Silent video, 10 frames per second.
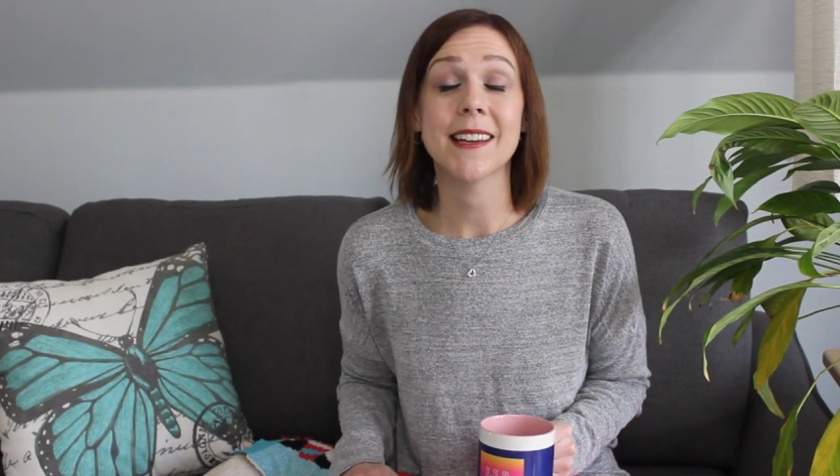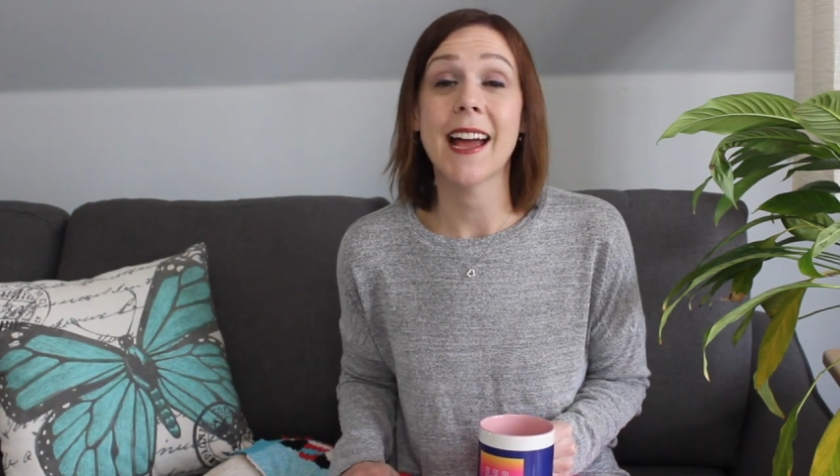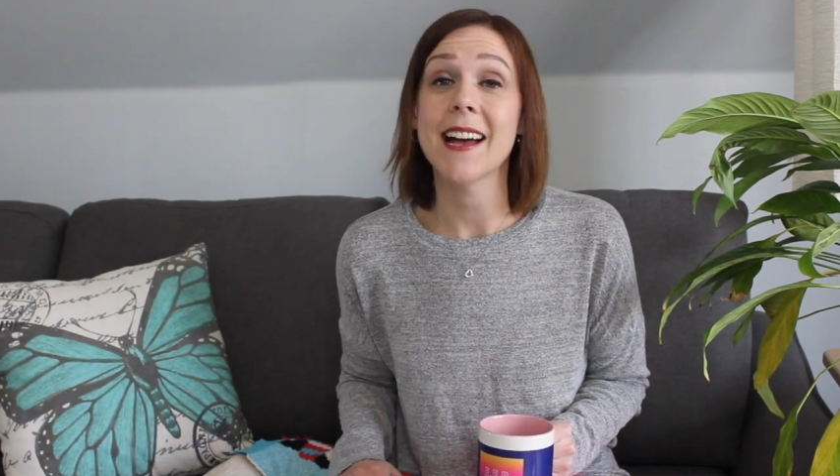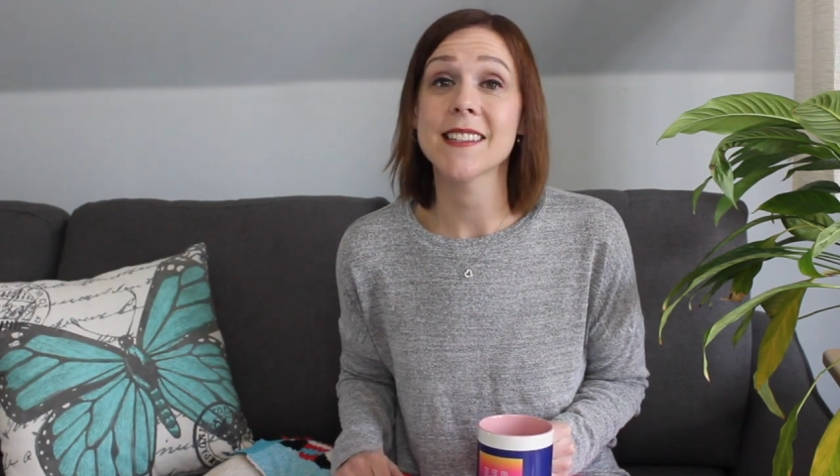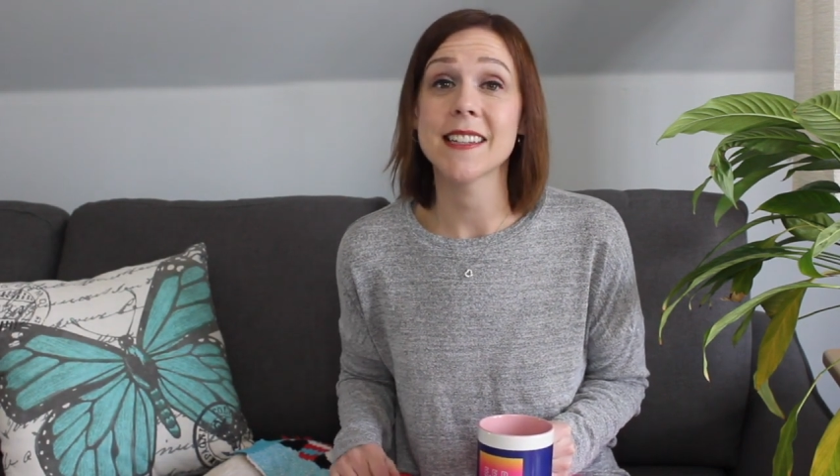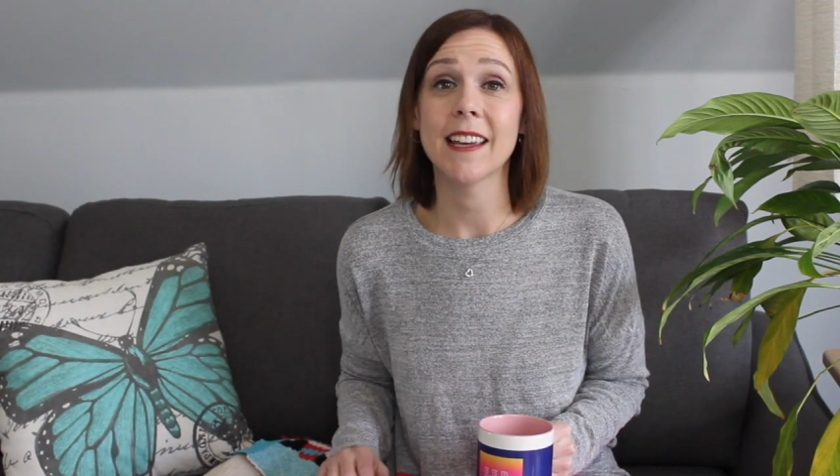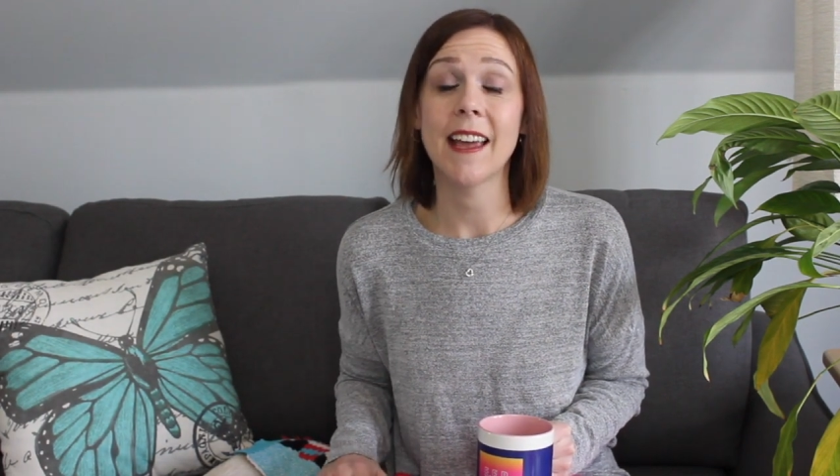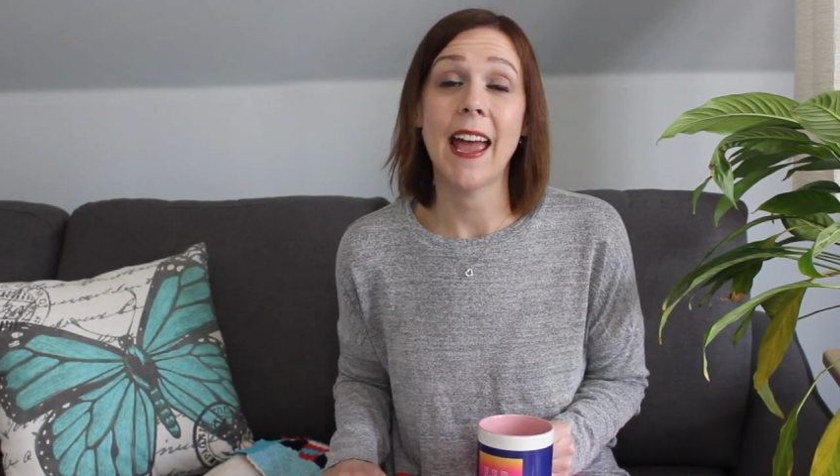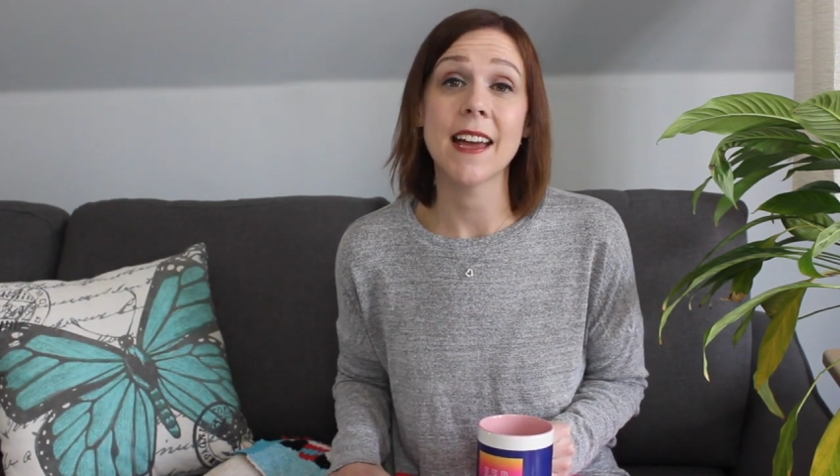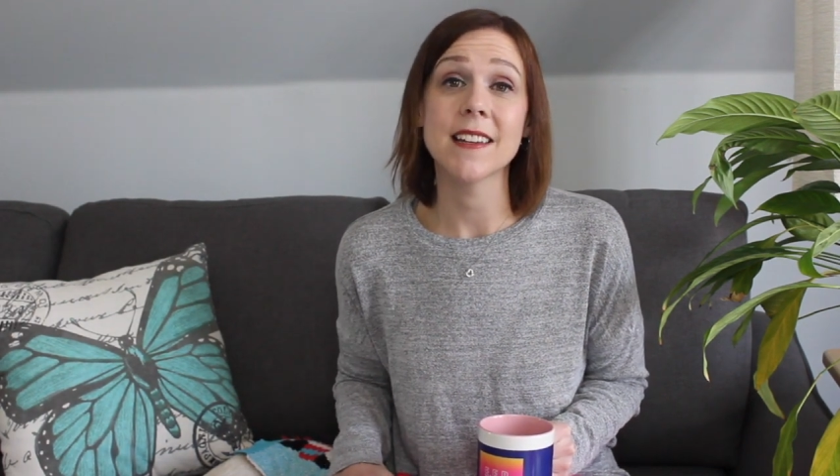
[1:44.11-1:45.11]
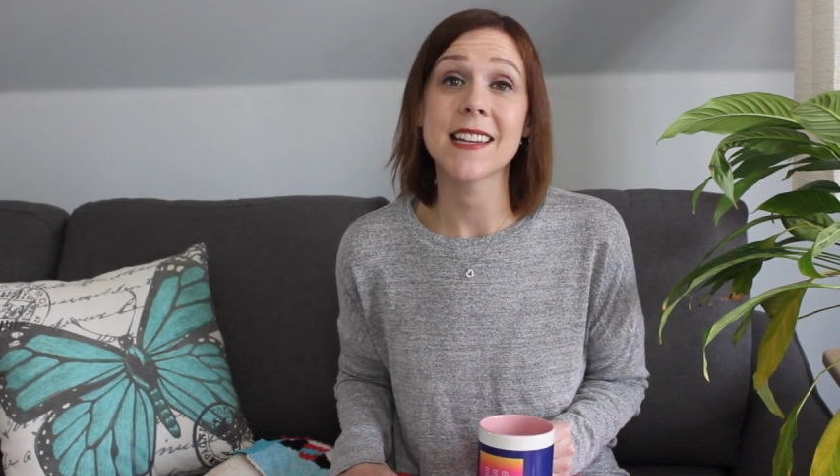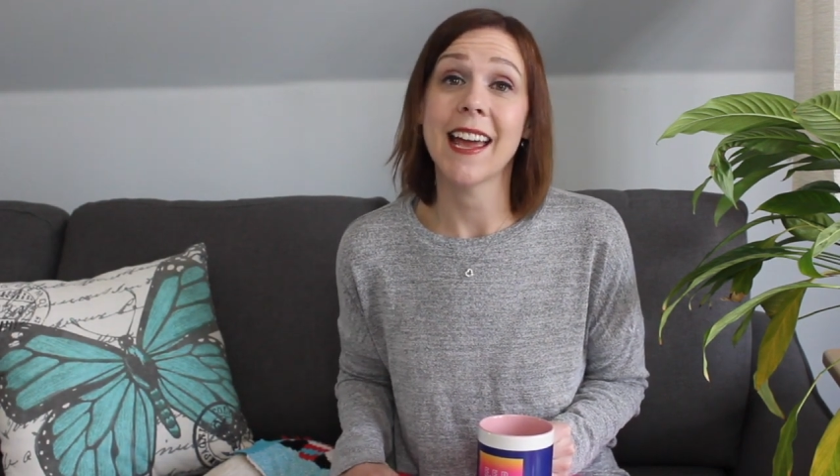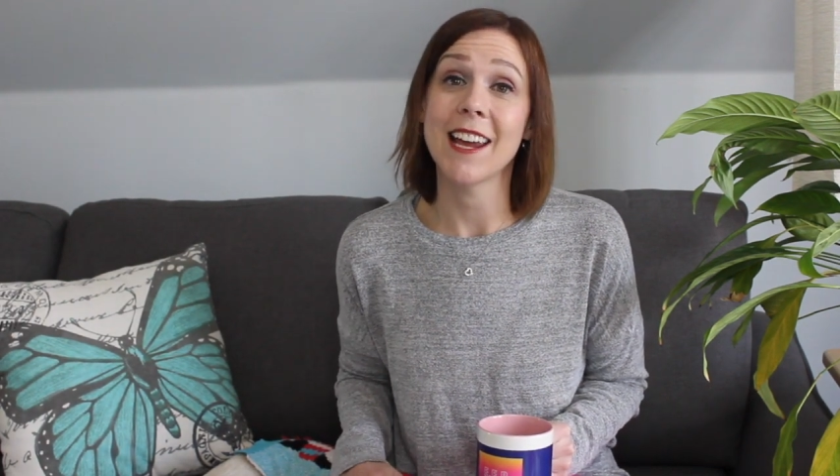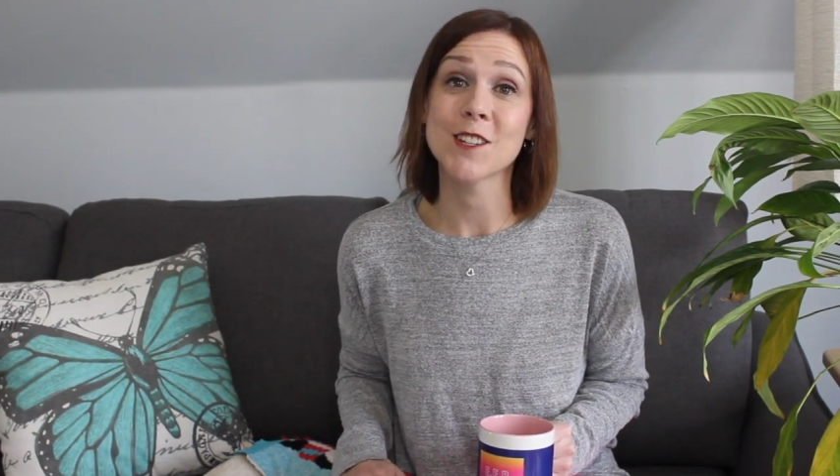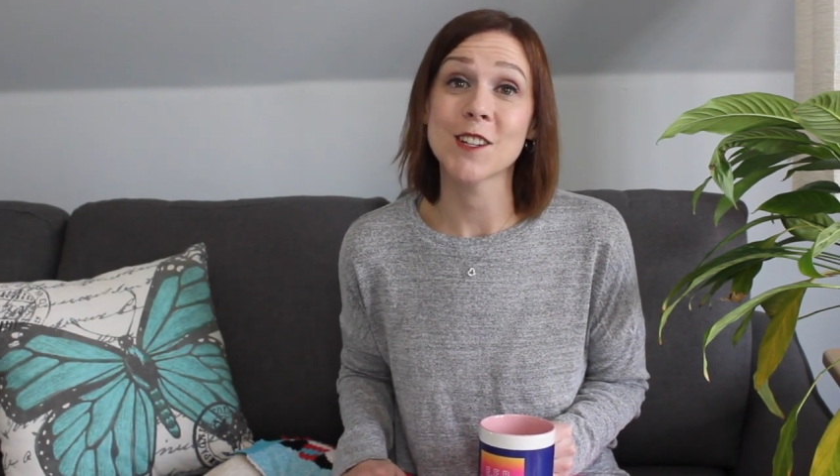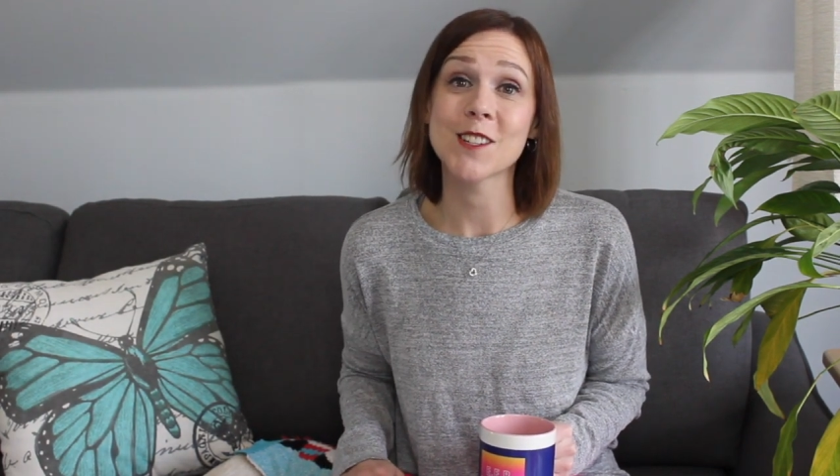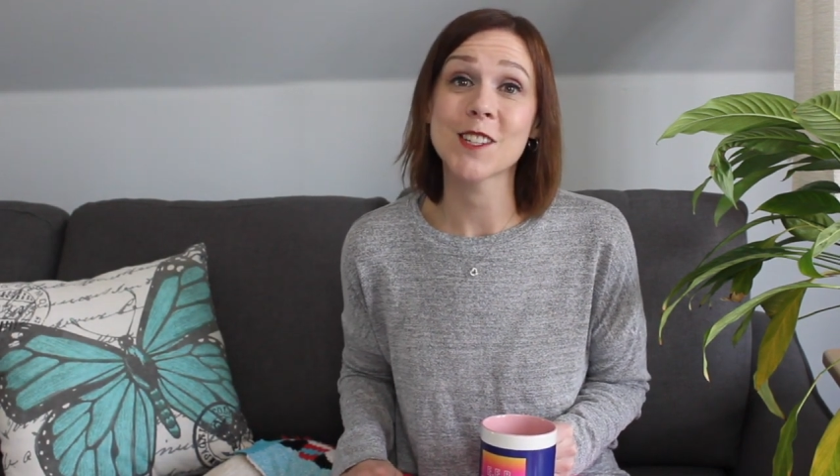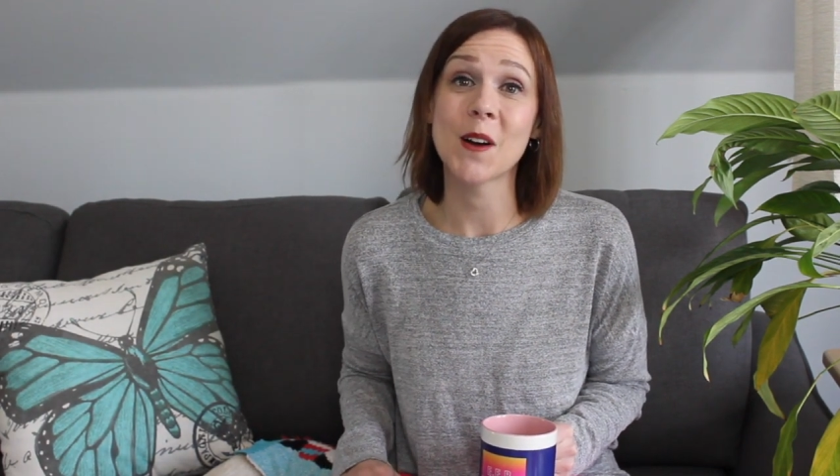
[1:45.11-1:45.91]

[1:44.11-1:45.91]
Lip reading: to casting and to agents.